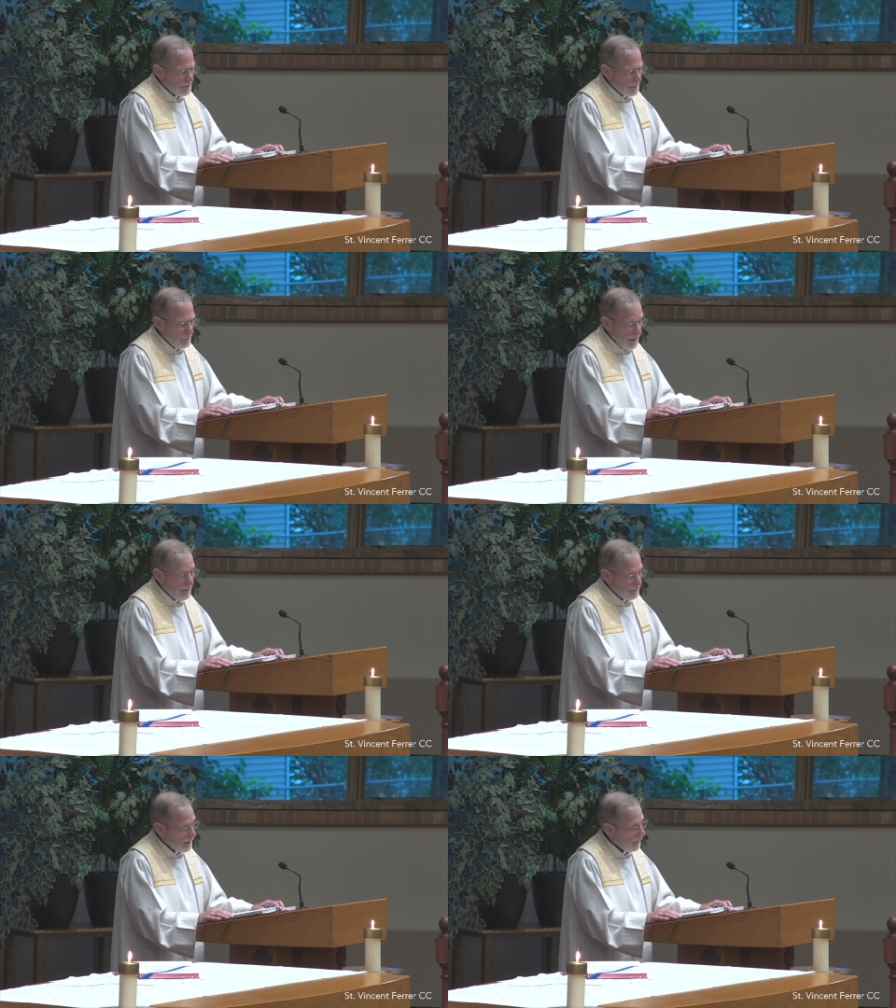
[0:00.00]
come to the,
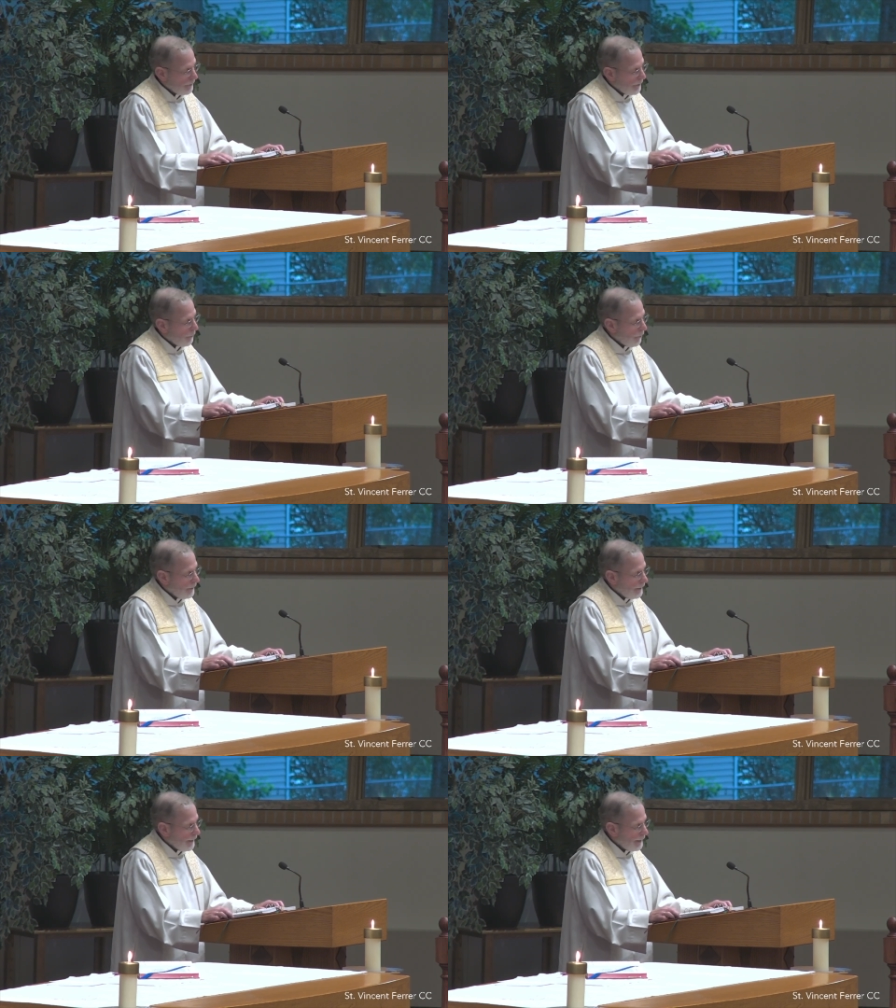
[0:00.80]
we haven't come to the
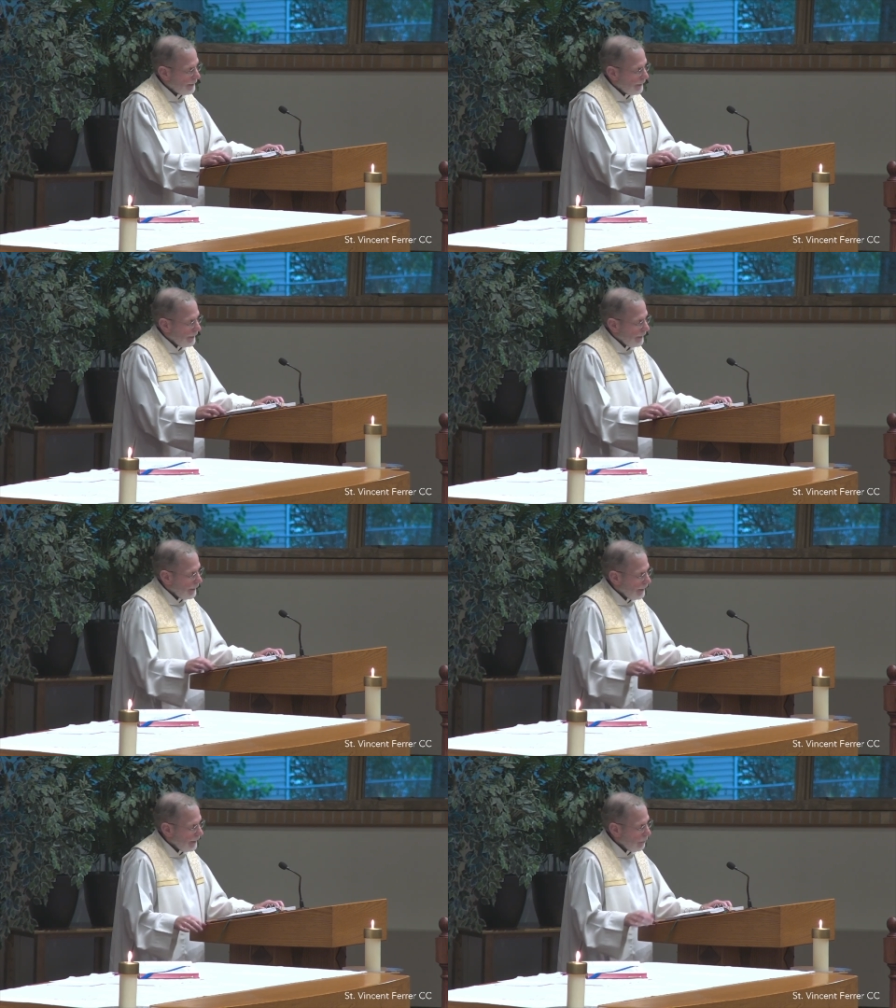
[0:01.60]
point yet
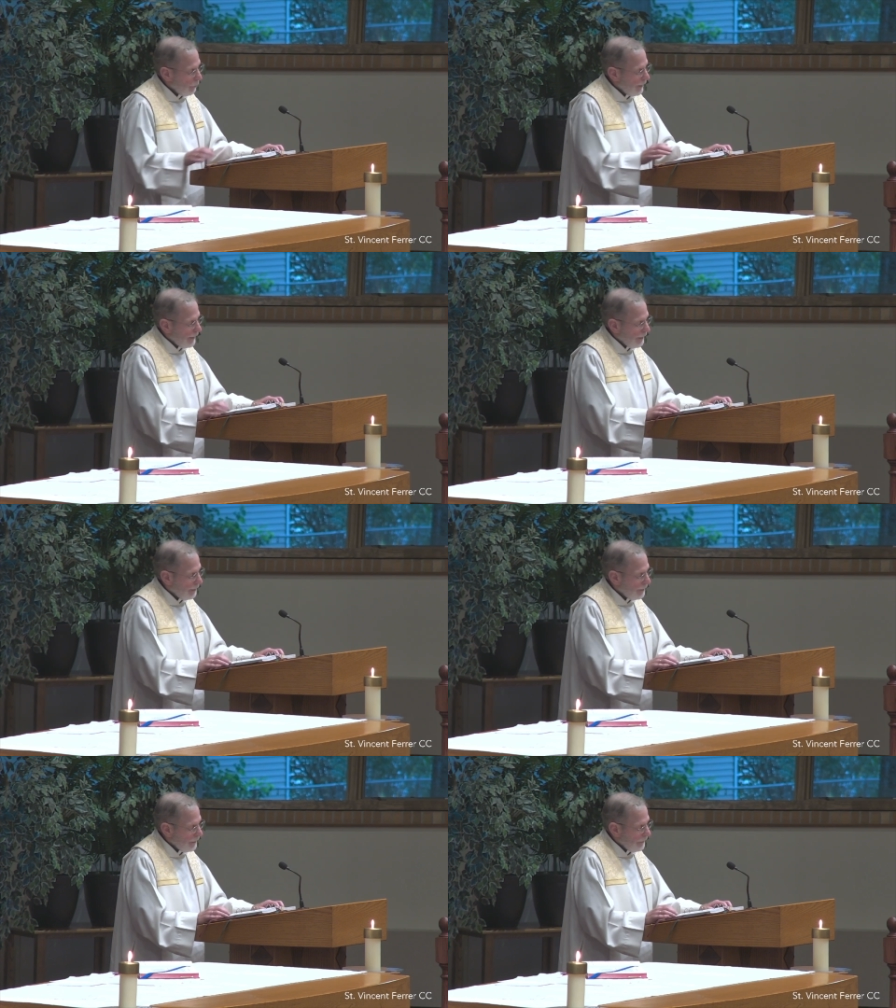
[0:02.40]
uh,
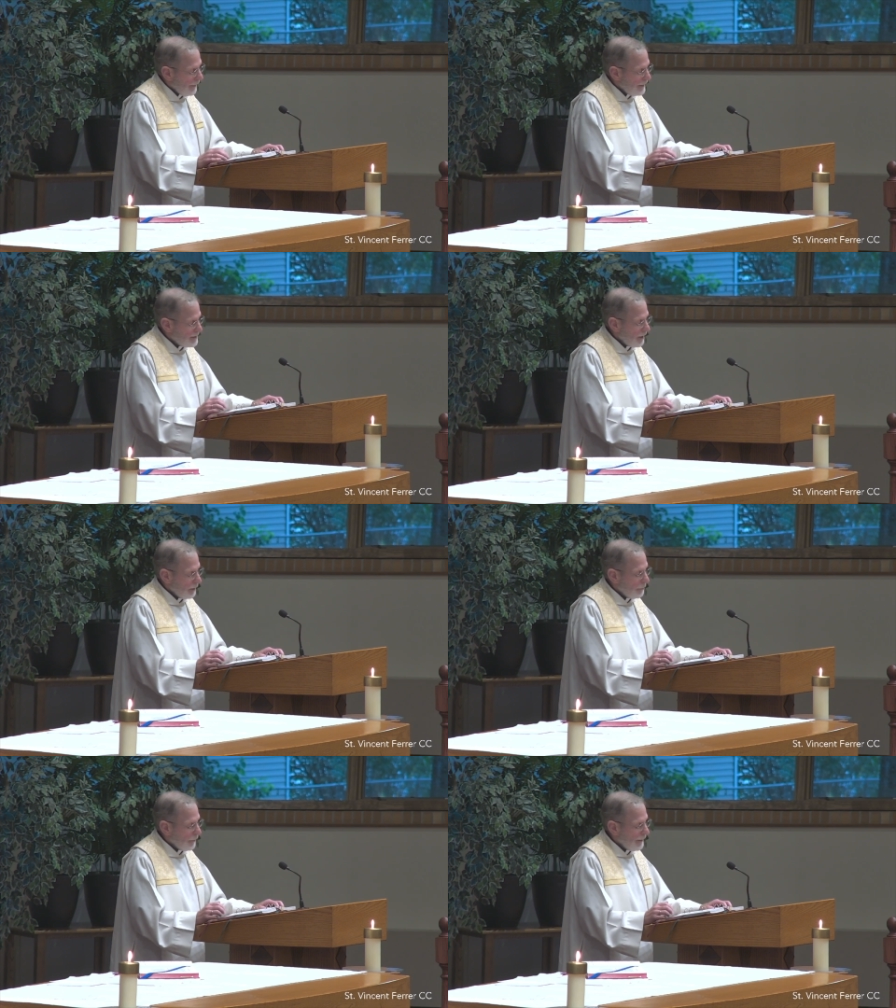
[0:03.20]
where they
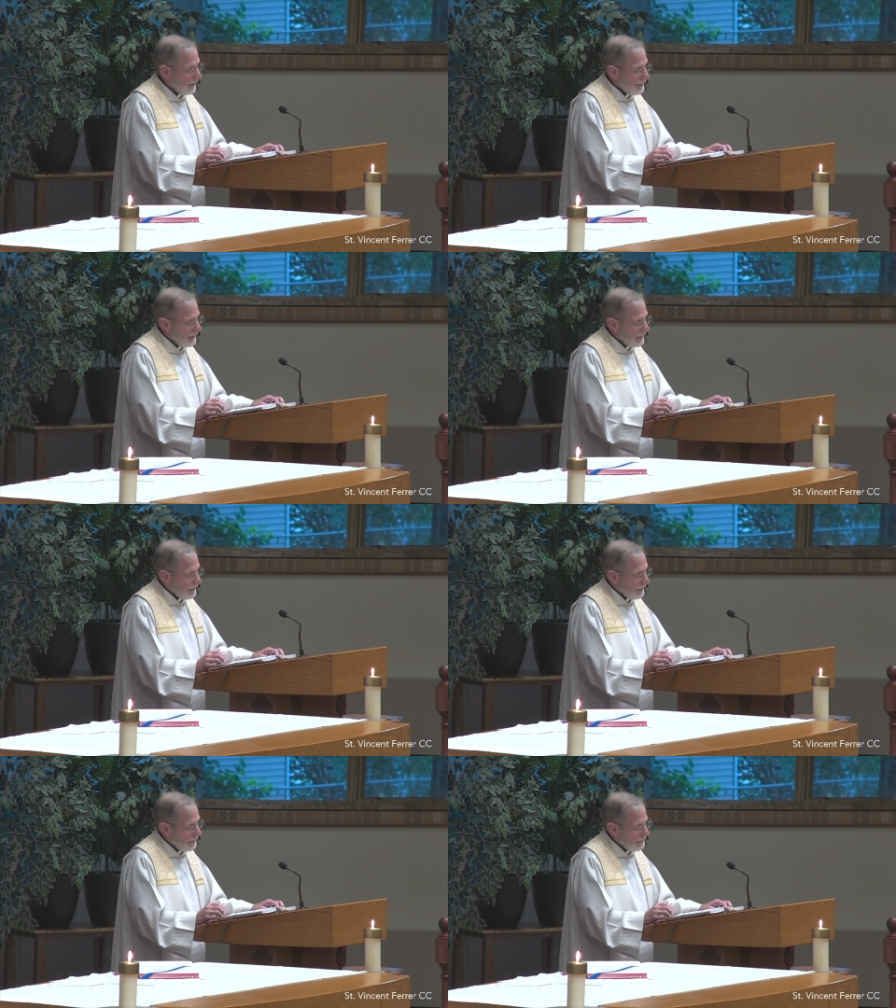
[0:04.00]
celebrate,
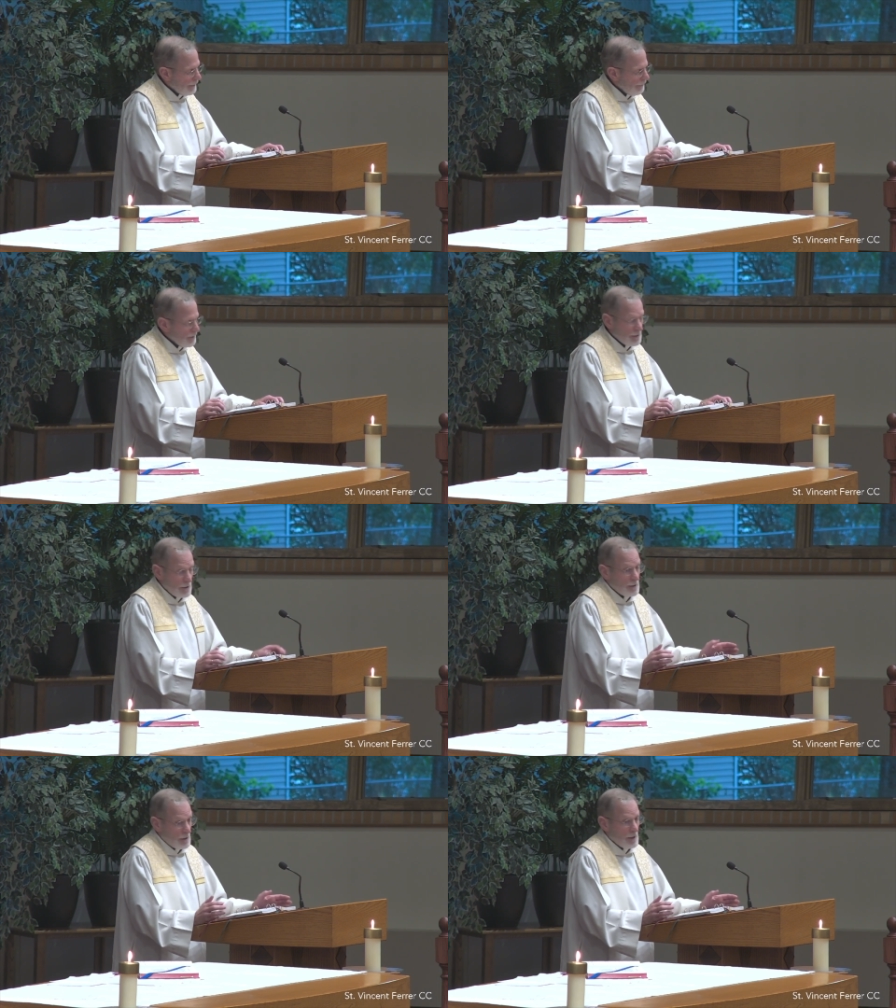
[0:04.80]
uh, if
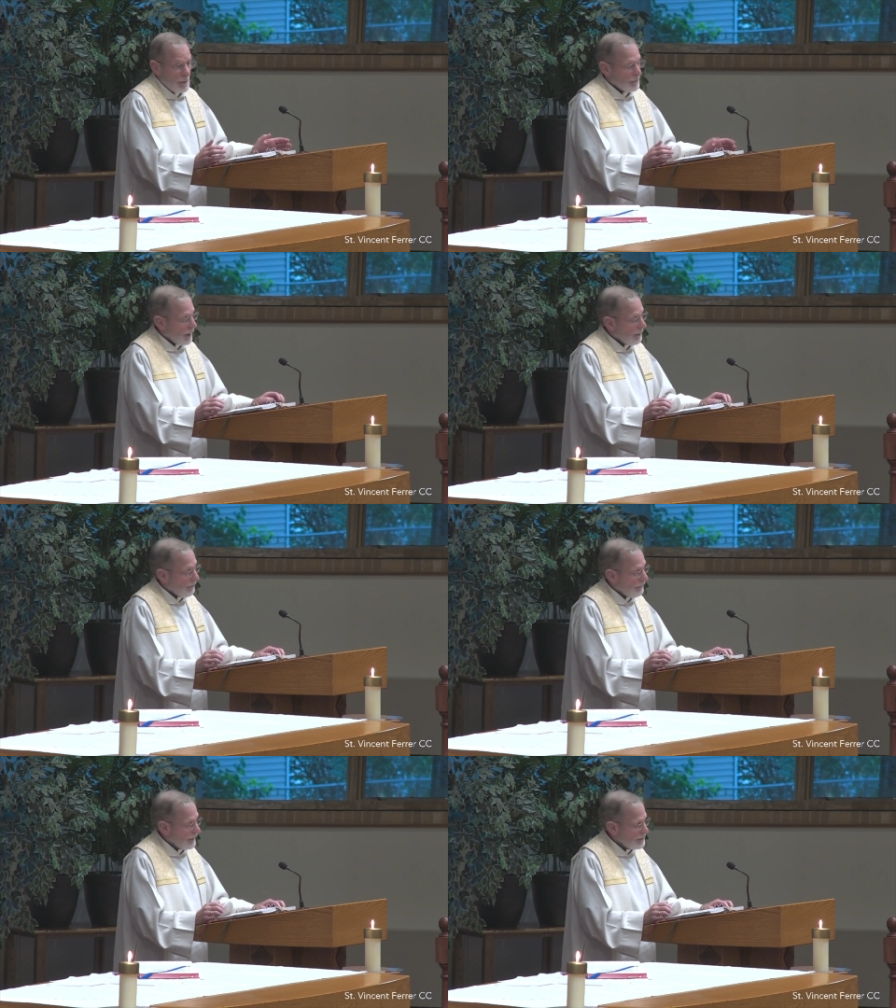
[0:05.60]
this is the same
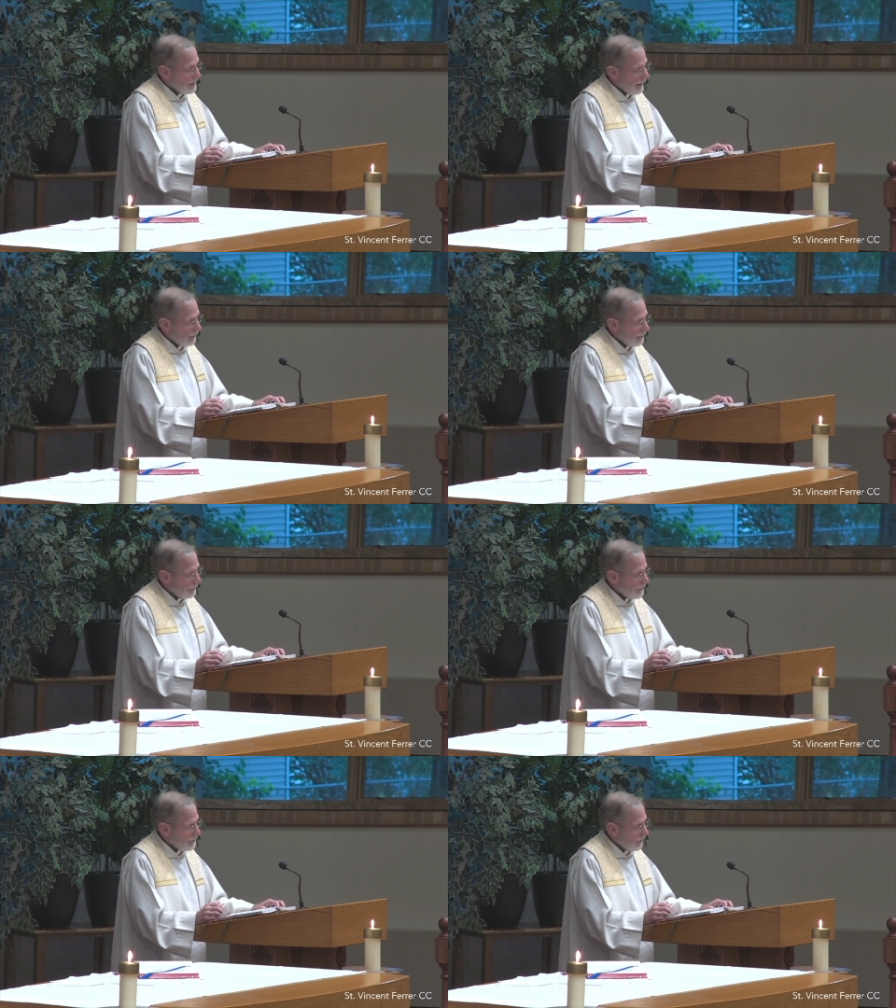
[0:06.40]
time of exile
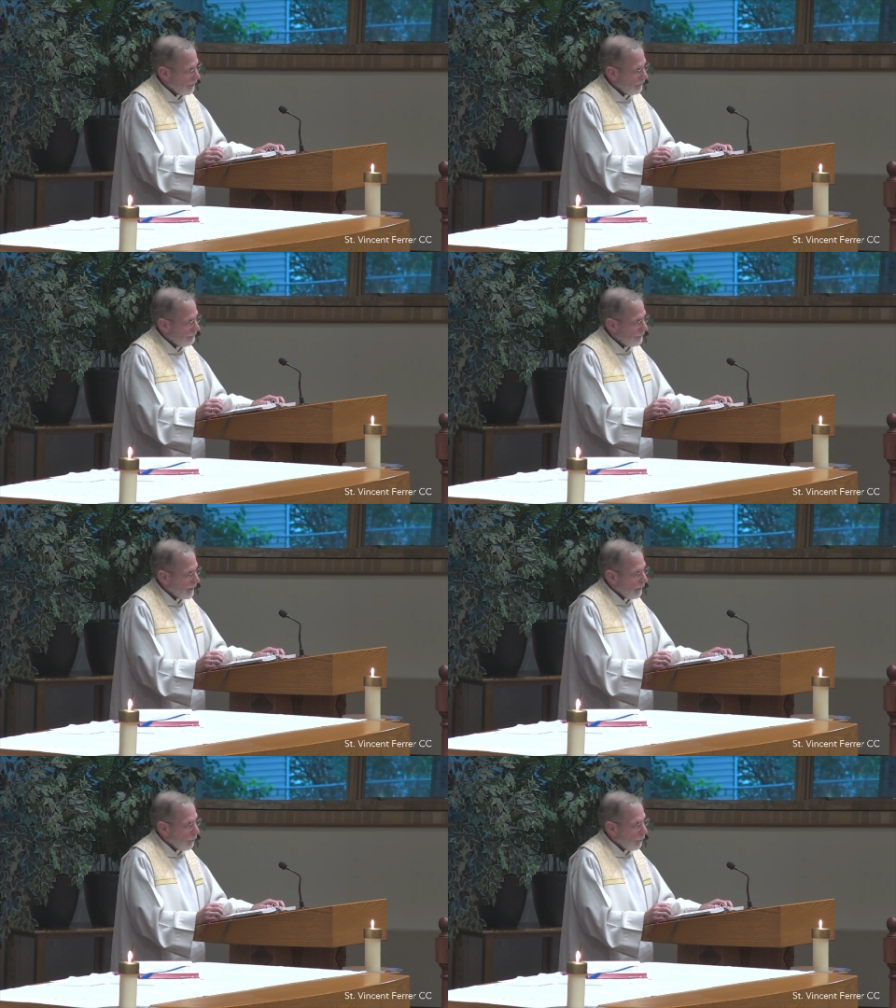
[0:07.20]
and return,